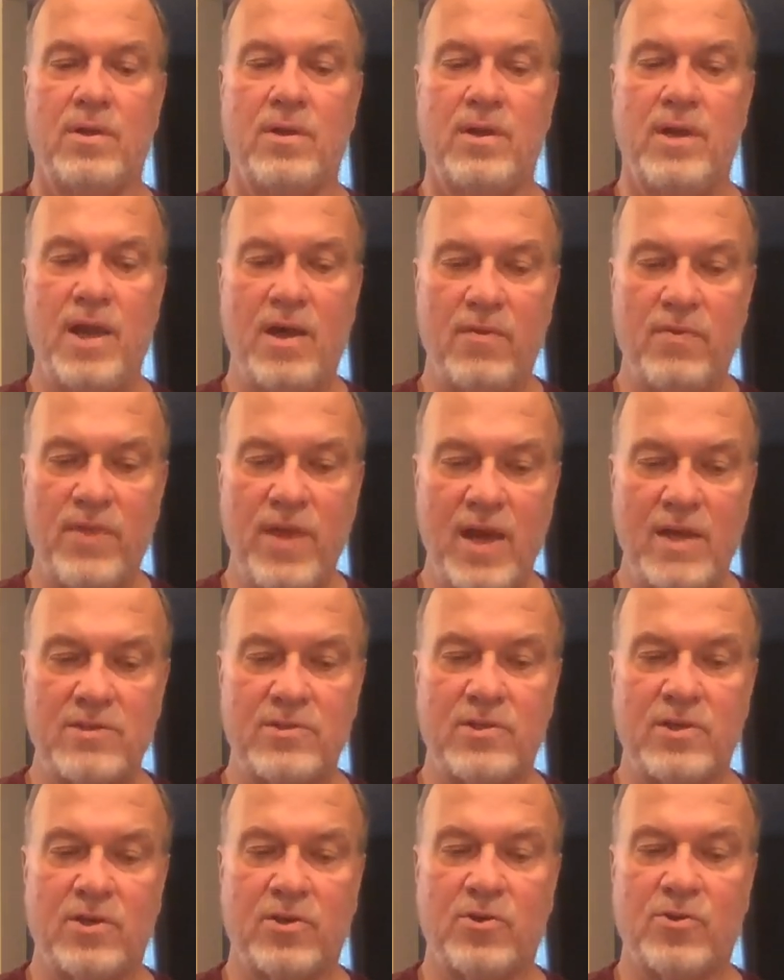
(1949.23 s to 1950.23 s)
Now,
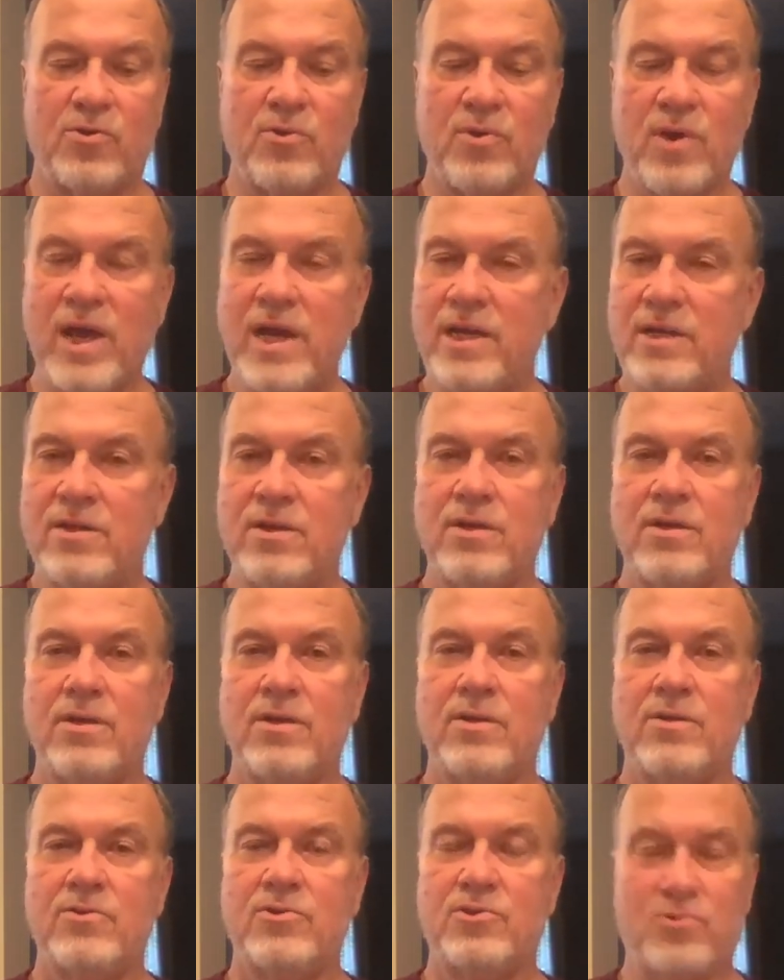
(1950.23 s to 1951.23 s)
that's a great
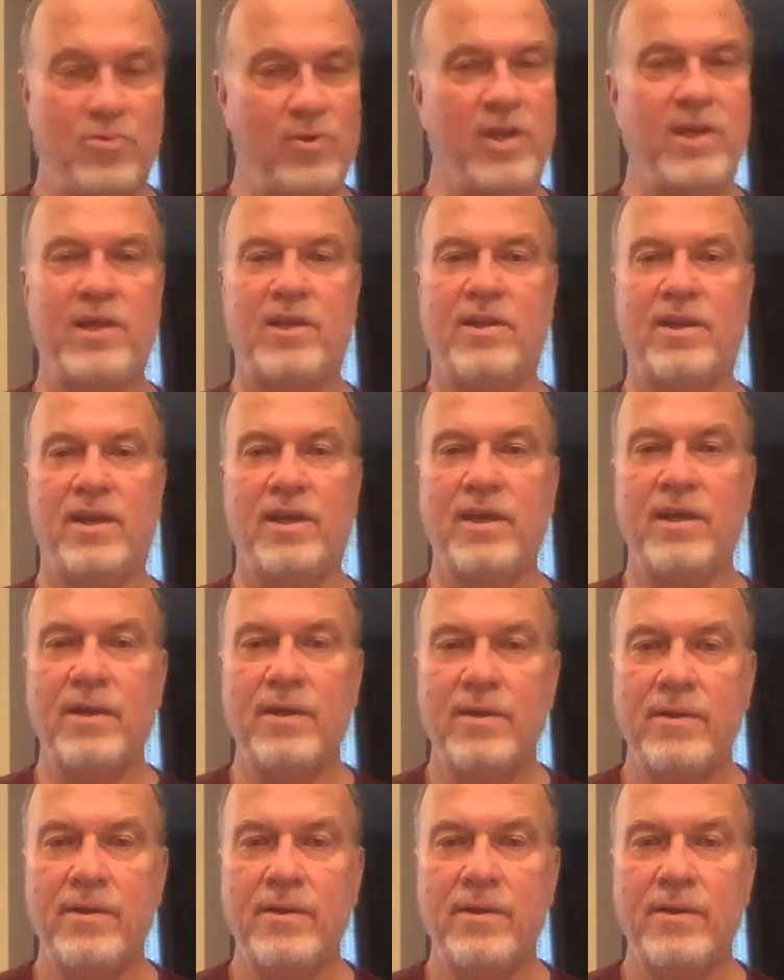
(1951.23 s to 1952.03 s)
trinity